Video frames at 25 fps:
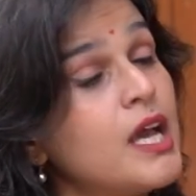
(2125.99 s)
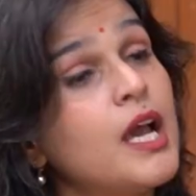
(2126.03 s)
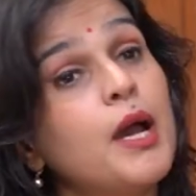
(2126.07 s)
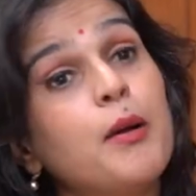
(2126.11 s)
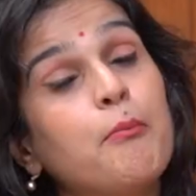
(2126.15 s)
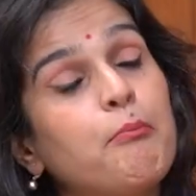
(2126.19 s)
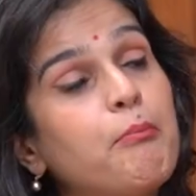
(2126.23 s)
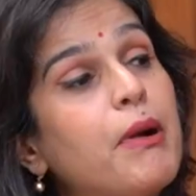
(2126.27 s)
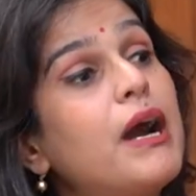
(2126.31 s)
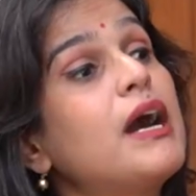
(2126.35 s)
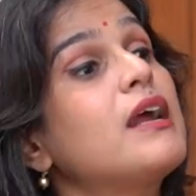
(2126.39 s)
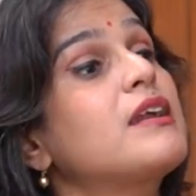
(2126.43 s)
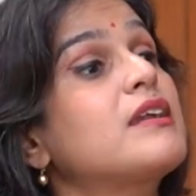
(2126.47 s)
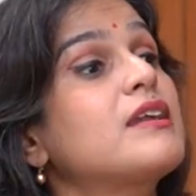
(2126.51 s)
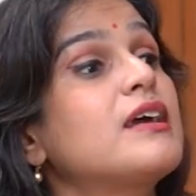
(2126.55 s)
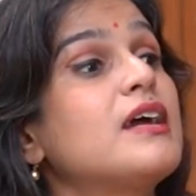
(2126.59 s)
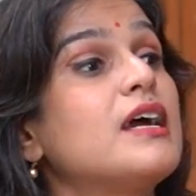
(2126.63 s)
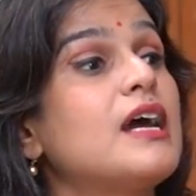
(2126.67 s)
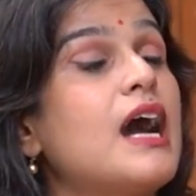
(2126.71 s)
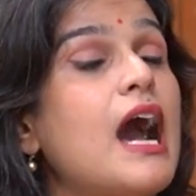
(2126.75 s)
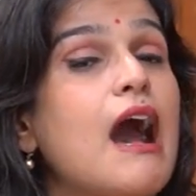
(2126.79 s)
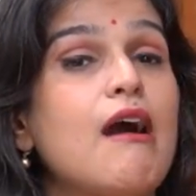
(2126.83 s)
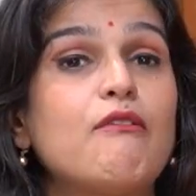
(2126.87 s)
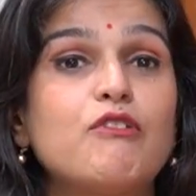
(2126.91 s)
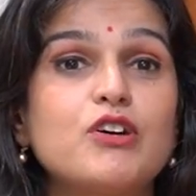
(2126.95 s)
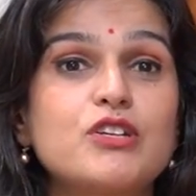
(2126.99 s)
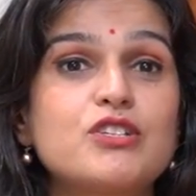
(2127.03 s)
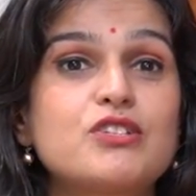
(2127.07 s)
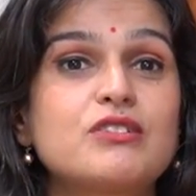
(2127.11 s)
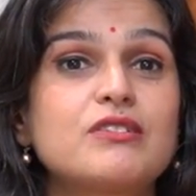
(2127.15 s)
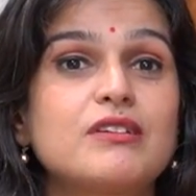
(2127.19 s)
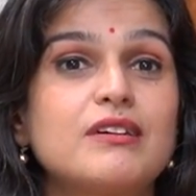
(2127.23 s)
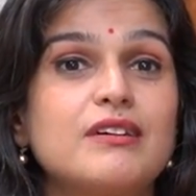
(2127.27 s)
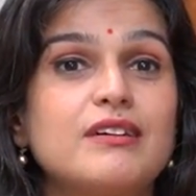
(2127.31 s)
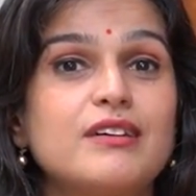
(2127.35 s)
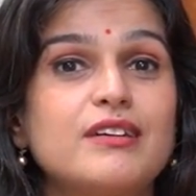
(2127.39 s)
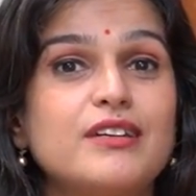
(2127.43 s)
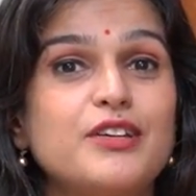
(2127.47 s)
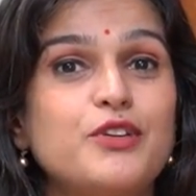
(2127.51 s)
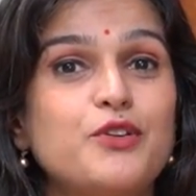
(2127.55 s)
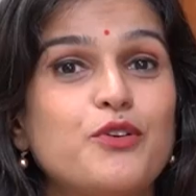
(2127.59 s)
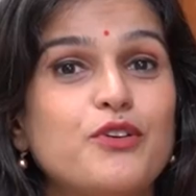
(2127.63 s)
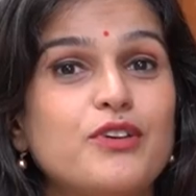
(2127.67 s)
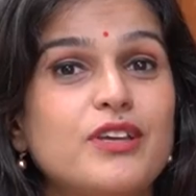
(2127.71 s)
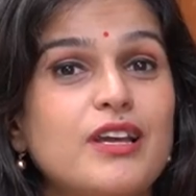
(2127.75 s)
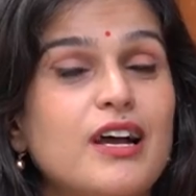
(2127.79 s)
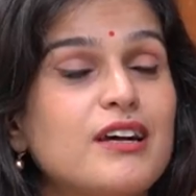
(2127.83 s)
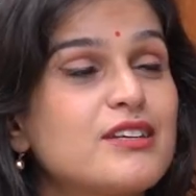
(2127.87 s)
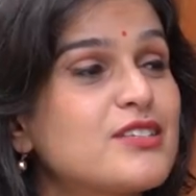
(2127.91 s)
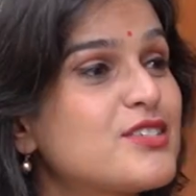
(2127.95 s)
But our,
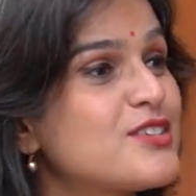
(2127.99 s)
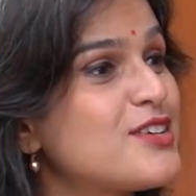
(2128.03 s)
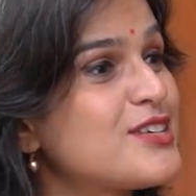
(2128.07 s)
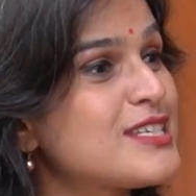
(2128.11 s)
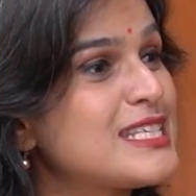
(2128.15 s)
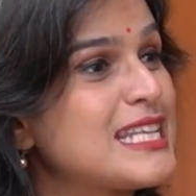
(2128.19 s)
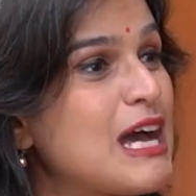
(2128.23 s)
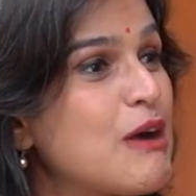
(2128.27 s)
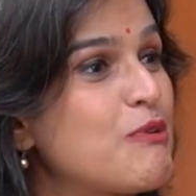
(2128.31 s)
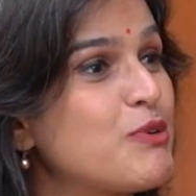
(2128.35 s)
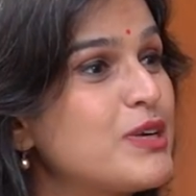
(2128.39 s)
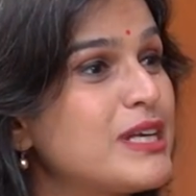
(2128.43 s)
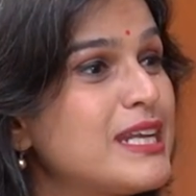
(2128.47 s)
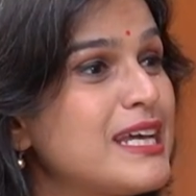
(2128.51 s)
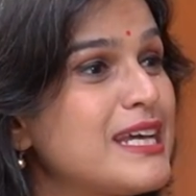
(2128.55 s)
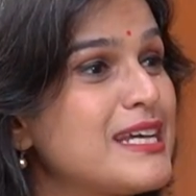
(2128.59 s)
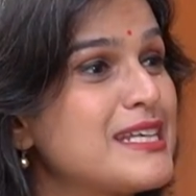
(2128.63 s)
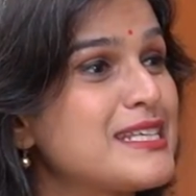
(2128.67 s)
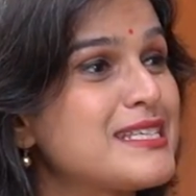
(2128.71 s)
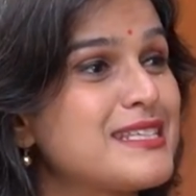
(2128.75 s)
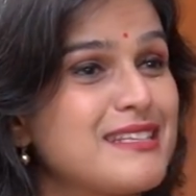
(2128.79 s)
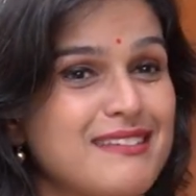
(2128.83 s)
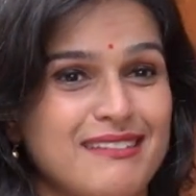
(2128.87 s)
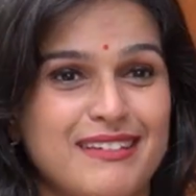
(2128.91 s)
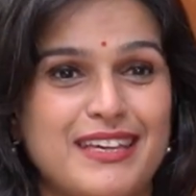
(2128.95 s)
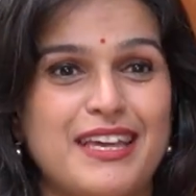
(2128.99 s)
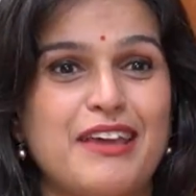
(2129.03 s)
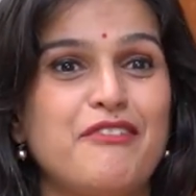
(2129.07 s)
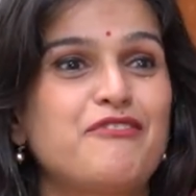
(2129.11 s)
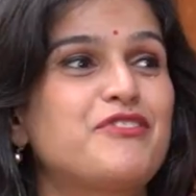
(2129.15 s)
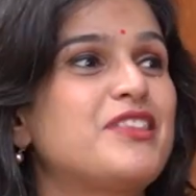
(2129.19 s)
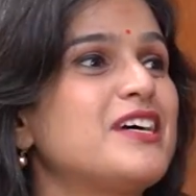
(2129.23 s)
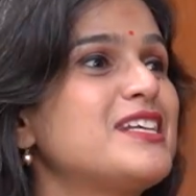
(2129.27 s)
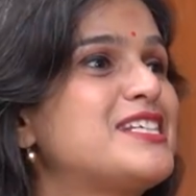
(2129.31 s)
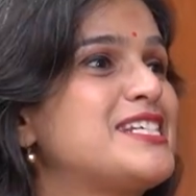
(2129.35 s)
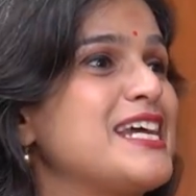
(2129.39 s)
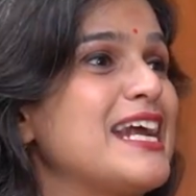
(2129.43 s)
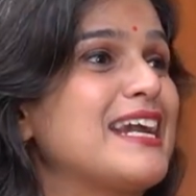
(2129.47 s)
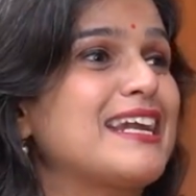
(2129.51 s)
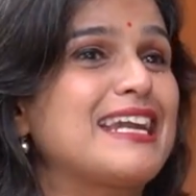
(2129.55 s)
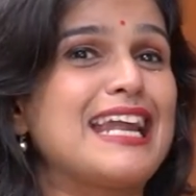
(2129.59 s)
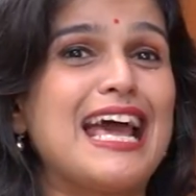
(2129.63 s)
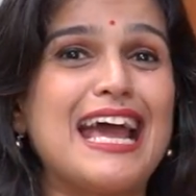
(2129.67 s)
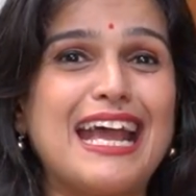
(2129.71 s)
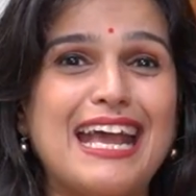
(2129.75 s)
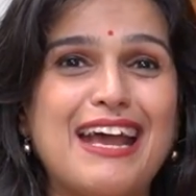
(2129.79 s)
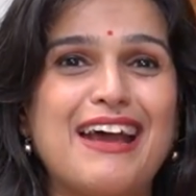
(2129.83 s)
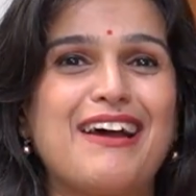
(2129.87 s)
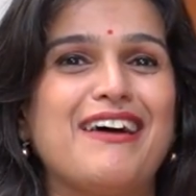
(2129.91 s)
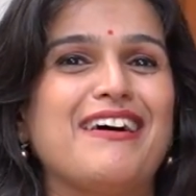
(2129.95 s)
youngsters nowadays give the jet
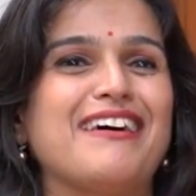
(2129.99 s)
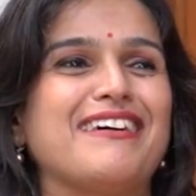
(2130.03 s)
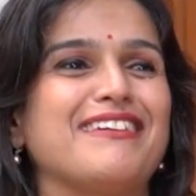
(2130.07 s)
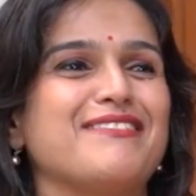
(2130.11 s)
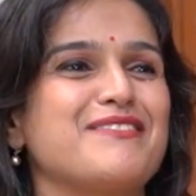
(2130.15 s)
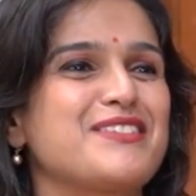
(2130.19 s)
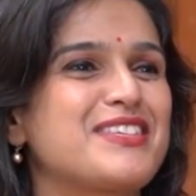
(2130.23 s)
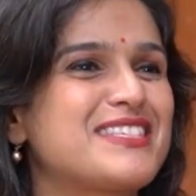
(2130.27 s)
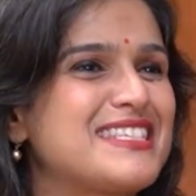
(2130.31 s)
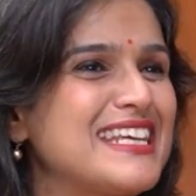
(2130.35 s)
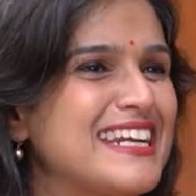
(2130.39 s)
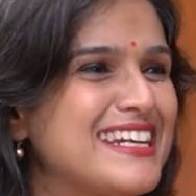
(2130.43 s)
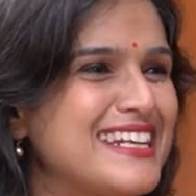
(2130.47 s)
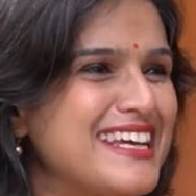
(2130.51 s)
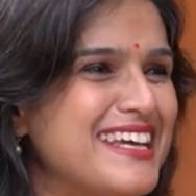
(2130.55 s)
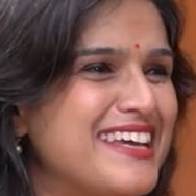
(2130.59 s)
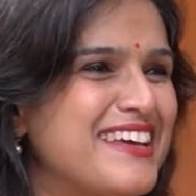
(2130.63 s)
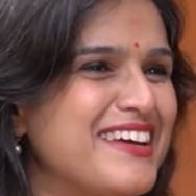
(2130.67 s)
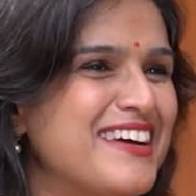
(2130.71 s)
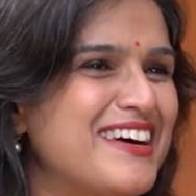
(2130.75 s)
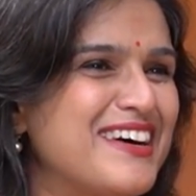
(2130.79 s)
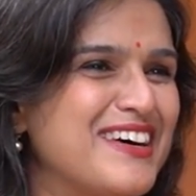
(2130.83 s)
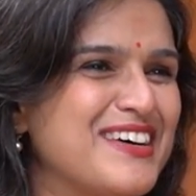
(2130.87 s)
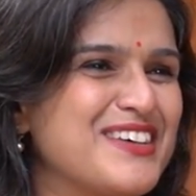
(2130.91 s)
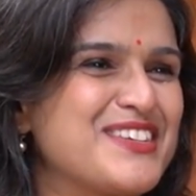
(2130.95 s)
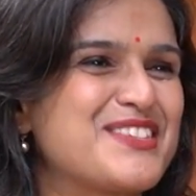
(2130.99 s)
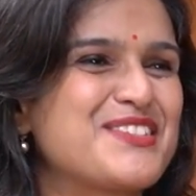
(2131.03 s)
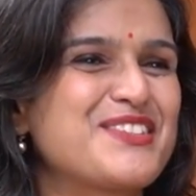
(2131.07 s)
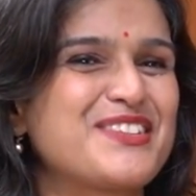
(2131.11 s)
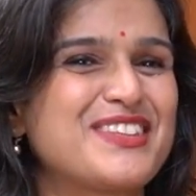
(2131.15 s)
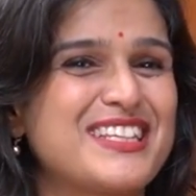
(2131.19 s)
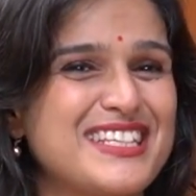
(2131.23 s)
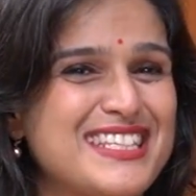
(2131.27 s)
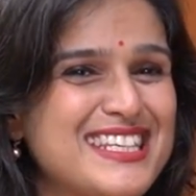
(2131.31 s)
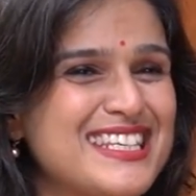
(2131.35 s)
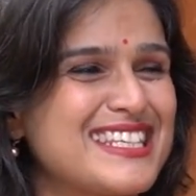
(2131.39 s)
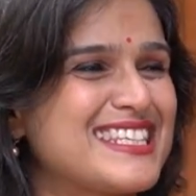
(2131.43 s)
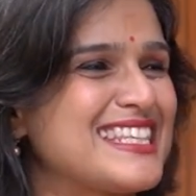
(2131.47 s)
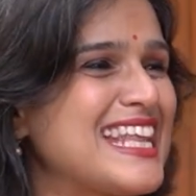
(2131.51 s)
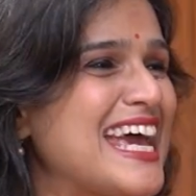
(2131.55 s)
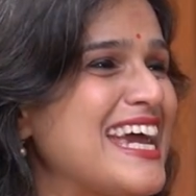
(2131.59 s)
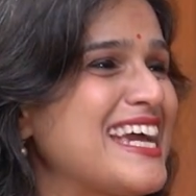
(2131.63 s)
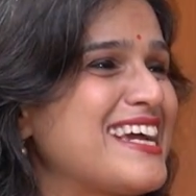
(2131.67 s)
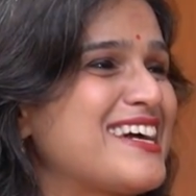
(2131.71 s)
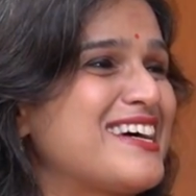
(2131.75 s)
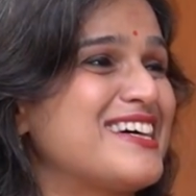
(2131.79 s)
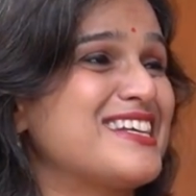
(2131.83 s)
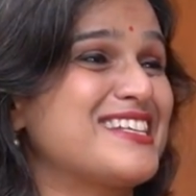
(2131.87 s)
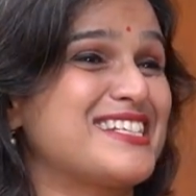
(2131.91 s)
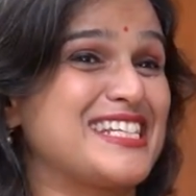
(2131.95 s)
lag sitting here. So this is
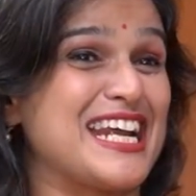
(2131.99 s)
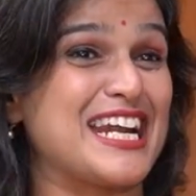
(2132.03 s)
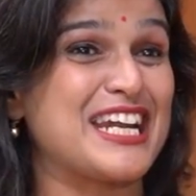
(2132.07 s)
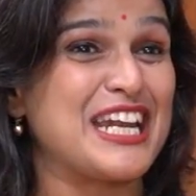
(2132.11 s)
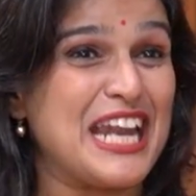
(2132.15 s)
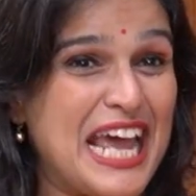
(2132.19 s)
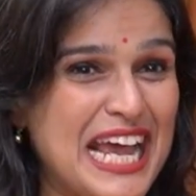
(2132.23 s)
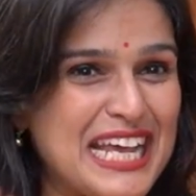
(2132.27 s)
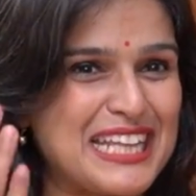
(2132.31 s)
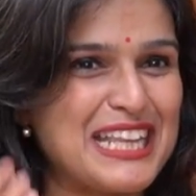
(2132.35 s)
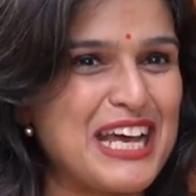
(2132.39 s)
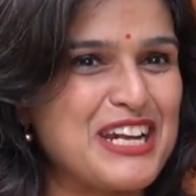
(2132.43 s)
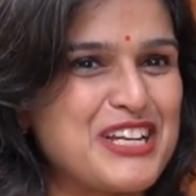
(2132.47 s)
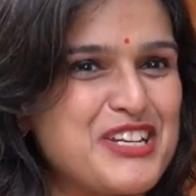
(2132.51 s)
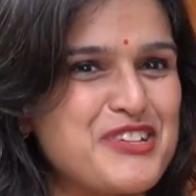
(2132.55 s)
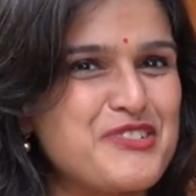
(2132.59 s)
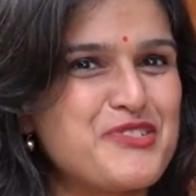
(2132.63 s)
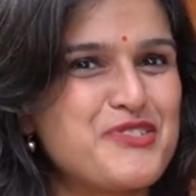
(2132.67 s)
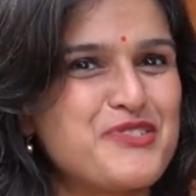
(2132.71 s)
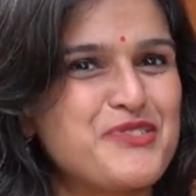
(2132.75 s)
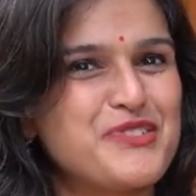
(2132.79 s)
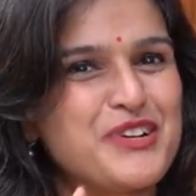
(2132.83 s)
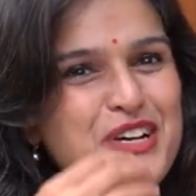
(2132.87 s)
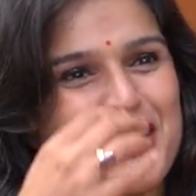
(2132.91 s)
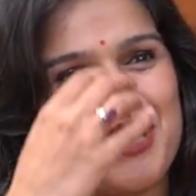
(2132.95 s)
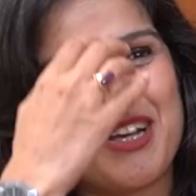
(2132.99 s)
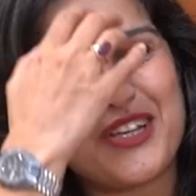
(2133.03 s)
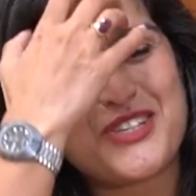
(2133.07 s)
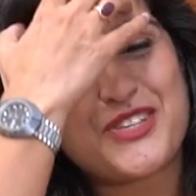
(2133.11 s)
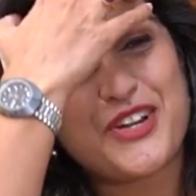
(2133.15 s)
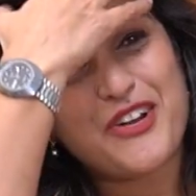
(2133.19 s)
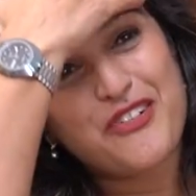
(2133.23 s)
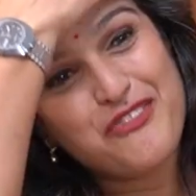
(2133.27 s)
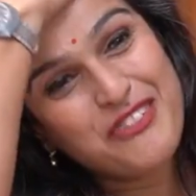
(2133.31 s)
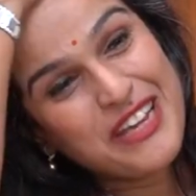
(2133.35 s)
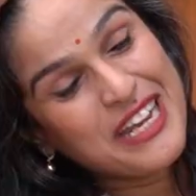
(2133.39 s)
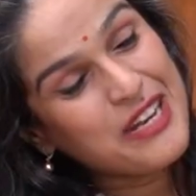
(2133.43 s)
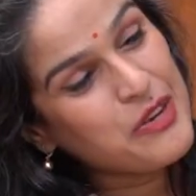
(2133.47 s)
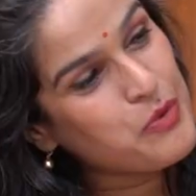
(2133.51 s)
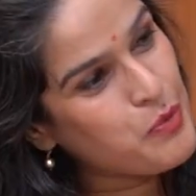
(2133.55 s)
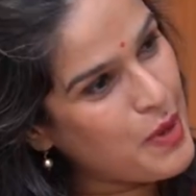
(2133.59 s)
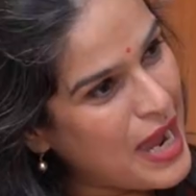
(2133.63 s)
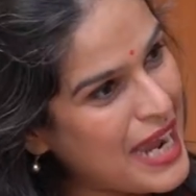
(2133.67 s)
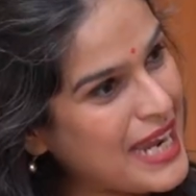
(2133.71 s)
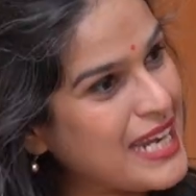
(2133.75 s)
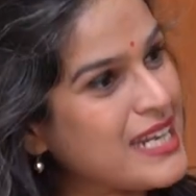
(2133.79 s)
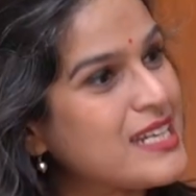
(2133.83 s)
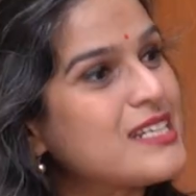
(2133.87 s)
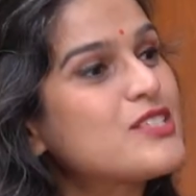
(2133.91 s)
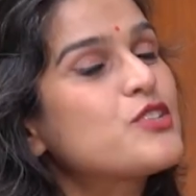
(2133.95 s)
like a jet lag that you sort of
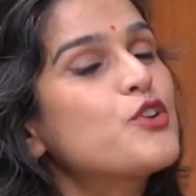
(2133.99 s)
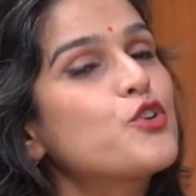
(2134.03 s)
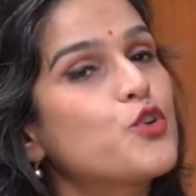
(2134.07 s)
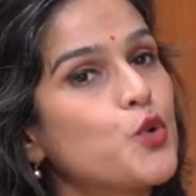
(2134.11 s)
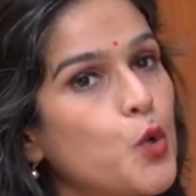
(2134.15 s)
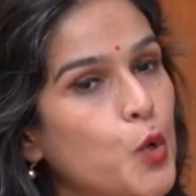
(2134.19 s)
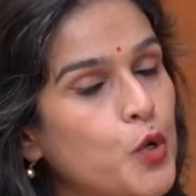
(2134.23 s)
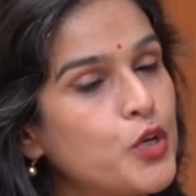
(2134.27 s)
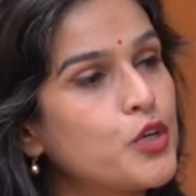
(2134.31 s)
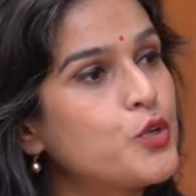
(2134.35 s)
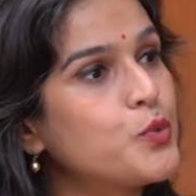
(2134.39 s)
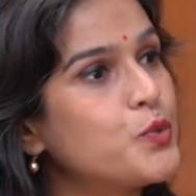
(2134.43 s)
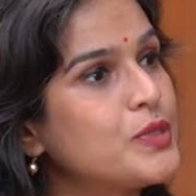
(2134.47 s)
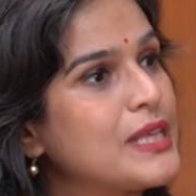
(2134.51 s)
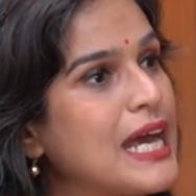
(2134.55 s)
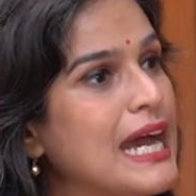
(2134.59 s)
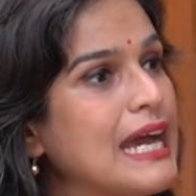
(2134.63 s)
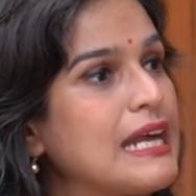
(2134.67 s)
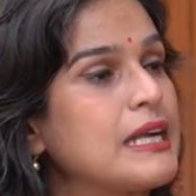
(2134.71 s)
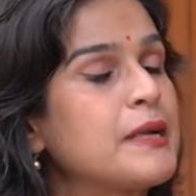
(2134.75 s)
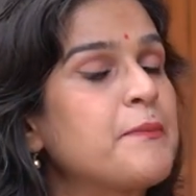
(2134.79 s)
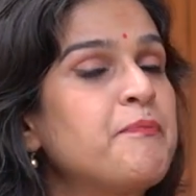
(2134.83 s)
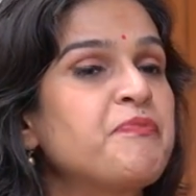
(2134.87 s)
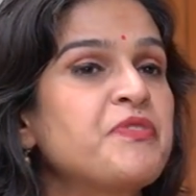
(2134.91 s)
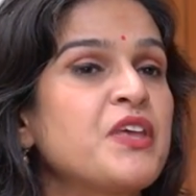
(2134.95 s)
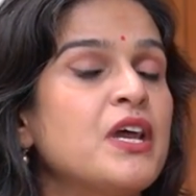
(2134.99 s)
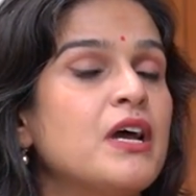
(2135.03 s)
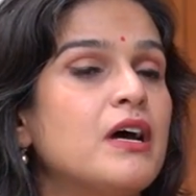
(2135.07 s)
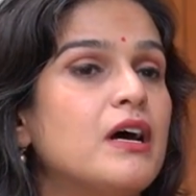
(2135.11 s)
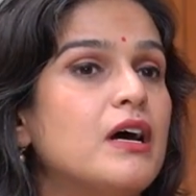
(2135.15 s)
invite. So don't do that.